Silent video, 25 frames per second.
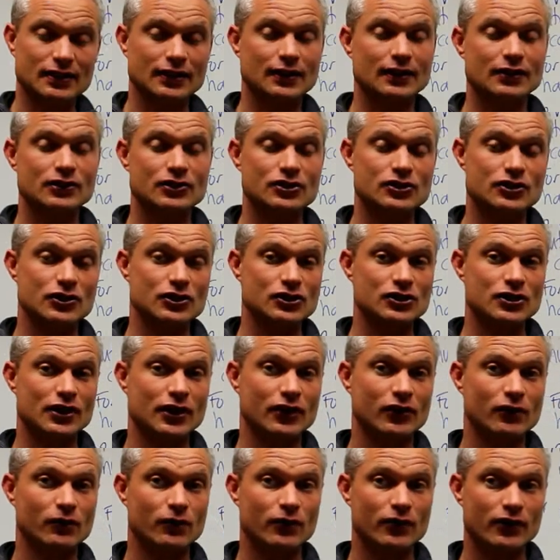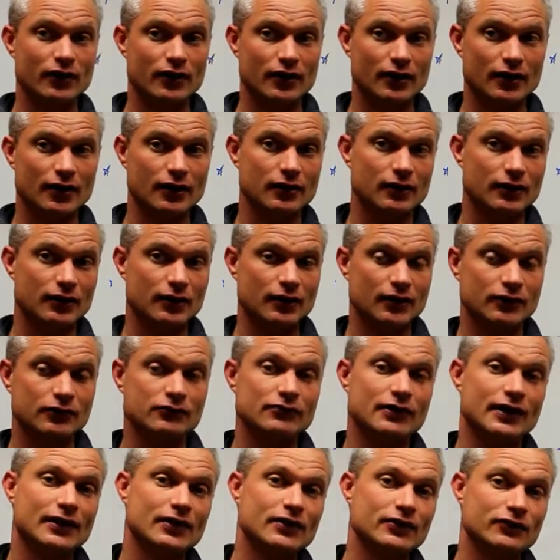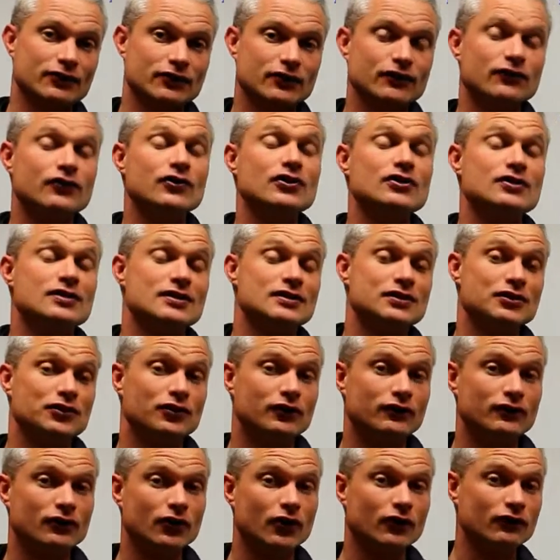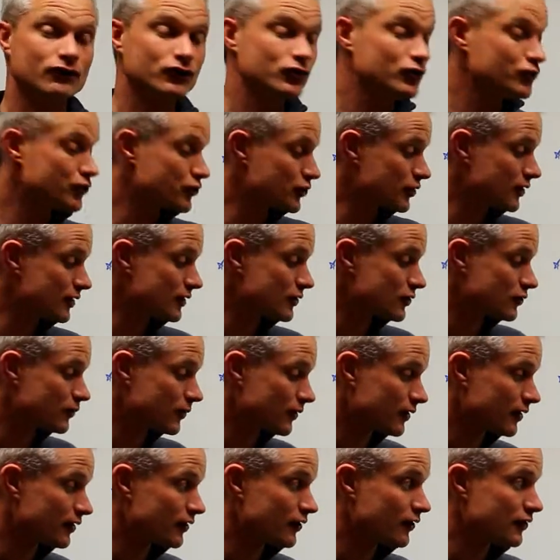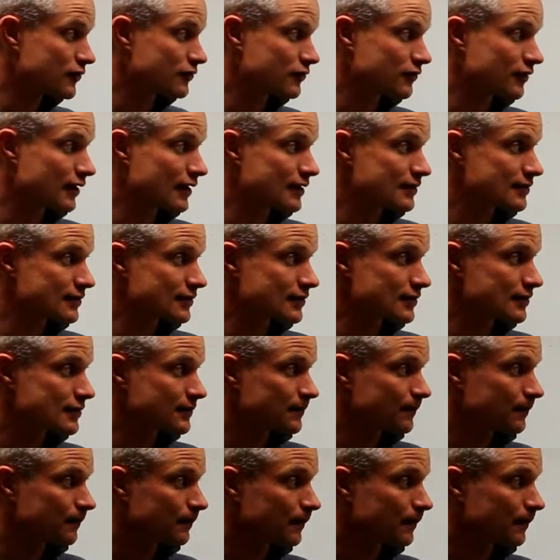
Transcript: are associated with a greater diversity of nutrients within those grasses.